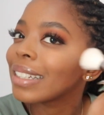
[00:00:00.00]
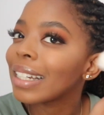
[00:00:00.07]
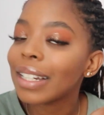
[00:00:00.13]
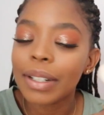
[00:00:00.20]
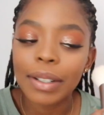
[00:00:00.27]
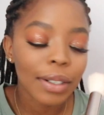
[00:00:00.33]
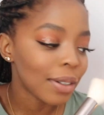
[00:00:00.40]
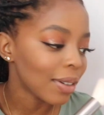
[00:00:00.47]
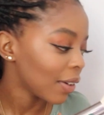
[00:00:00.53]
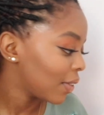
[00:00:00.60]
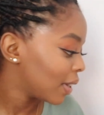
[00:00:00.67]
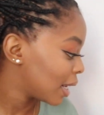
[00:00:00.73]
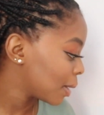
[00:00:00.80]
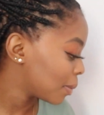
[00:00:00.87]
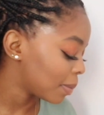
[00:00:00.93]
I don't know, I
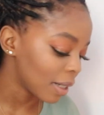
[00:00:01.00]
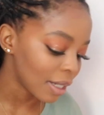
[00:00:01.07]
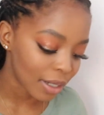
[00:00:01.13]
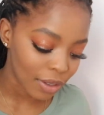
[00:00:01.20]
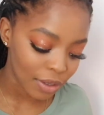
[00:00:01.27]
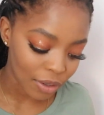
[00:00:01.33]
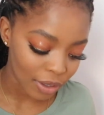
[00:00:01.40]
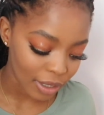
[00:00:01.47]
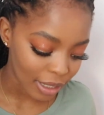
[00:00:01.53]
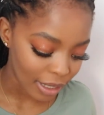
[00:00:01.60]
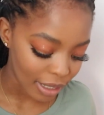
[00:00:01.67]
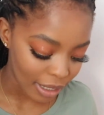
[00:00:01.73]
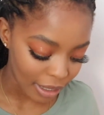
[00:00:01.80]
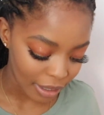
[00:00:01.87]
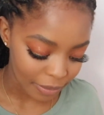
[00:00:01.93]
feel like blush
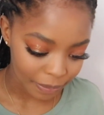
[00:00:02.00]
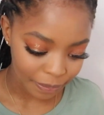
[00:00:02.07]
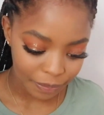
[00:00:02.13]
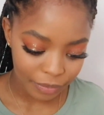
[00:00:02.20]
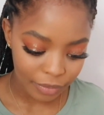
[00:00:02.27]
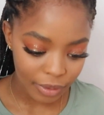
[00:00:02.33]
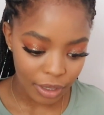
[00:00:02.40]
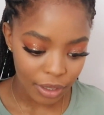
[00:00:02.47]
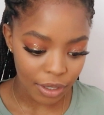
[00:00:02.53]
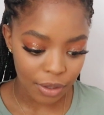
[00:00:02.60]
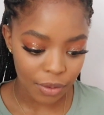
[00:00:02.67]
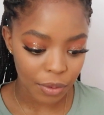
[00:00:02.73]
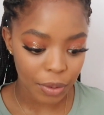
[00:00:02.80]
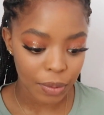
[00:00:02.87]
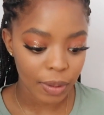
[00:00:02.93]
honestly
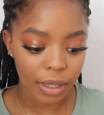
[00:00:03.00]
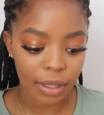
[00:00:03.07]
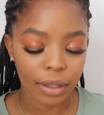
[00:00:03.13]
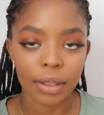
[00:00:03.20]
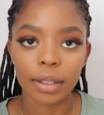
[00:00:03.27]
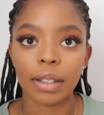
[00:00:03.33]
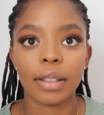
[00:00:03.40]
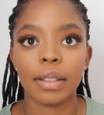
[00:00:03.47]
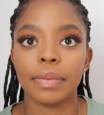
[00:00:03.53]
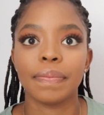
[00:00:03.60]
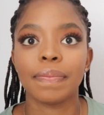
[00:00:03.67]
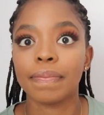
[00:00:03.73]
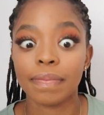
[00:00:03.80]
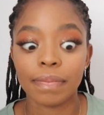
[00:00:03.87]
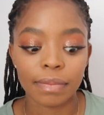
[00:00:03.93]
just ruins the look
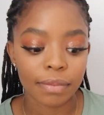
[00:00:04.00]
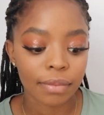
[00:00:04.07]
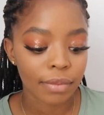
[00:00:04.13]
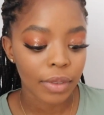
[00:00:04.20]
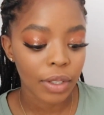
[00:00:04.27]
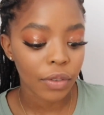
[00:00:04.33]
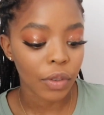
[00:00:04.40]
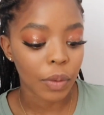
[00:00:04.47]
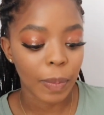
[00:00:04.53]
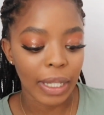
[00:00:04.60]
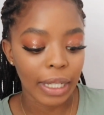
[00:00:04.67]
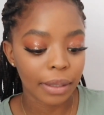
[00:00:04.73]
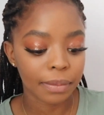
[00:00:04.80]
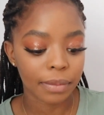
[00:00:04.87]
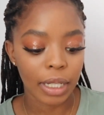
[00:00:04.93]
for
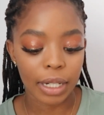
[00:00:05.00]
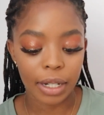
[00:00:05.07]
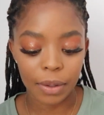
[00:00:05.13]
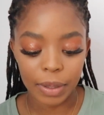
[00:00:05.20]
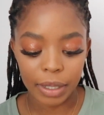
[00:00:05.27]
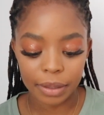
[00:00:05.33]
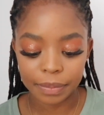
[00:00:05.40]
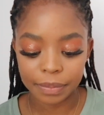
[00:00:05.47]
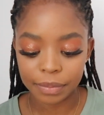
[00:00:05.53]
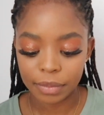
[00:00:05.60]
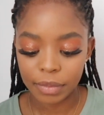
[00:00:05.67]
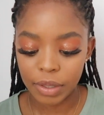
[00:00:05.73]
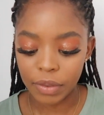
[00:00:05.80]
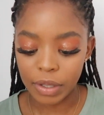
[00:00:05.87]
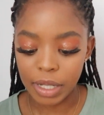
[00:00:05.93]
me. Anyway,
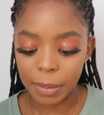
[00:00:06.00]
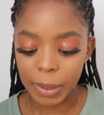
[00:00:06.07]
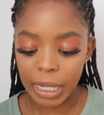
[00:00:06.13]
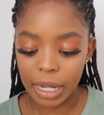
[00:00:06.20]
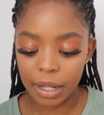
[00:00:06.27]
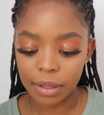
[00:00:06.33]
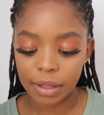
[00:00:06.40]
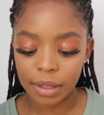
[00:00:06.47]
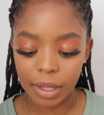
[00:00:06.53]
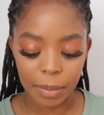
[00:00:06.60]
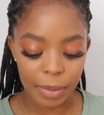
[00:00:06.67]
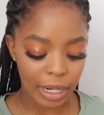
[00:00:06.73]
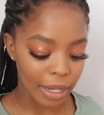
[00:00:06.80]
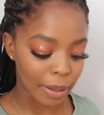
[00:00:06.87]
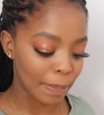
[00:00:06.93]
for somebody else they'd
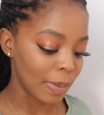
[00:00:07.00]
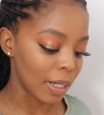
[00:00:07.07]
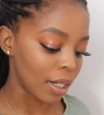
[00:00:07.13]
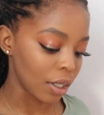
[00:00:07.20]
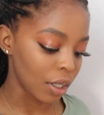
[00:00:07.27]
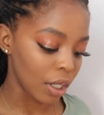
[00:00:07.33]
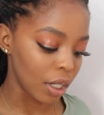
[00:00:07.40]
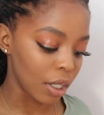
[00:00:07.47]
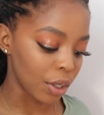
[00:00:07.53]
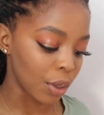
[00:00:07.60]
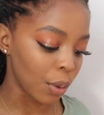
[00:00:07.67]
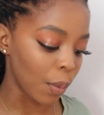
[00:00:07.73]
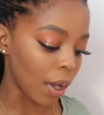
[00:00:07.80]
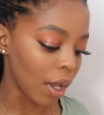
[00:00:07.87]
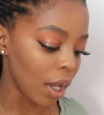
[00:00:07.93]
be like, blush is
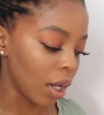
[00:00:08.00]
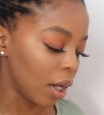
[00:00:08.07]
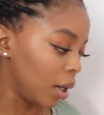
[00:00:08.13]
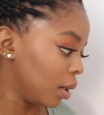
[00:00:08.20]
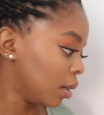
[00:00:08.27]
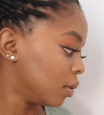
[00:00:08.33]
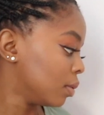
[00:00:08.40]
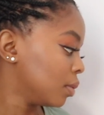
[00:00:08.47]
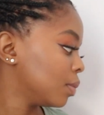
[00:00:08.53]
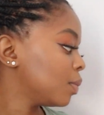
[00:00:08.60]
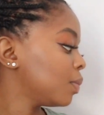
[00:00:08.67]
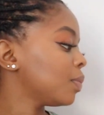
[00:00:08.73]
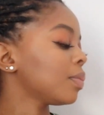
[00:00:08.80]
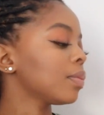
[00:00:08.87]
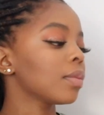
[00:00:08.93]
the way.
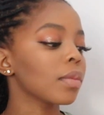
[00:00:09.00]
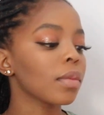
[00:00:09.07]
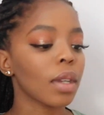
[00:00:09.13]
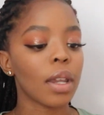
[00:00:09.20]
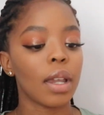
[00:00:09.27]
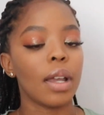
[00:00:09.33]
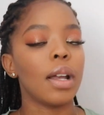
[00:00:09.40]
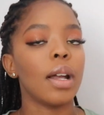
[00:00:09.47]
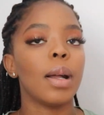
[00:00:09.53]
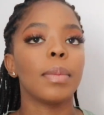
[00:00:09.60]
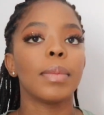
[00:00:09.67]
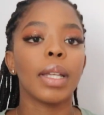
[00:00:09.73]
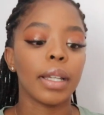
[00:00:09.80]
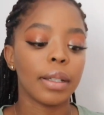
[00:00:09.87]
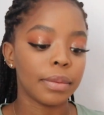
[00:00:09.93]

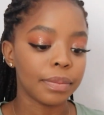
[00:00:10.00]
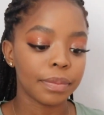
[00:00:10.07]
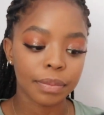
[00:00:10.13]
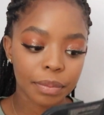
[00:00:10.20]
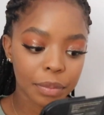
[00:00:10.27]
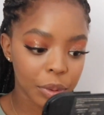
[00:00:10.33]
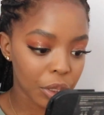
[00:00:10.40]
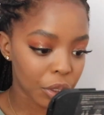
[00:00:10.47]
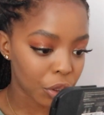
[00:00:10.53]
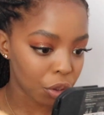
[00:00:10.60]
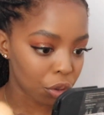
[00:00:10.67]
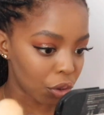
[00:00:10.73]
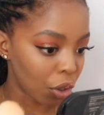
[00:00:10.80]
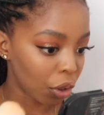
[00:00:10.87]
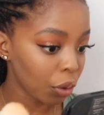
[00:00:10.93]
I'm like, blush
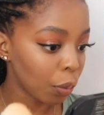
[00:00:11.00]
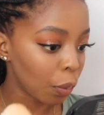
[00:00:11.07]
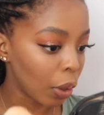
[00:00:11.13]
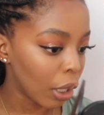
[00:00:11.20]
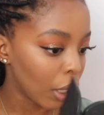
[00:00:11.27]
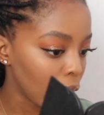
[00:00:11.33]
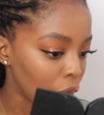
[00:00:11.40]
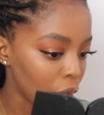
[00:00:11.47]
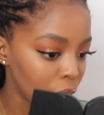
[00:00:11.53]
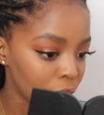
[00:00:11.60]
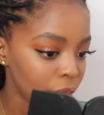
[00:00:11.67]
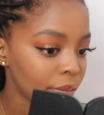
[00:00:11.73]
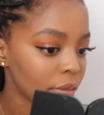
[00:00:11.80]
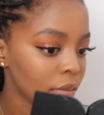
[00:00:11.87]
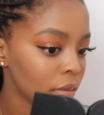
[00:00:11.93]
is not the way.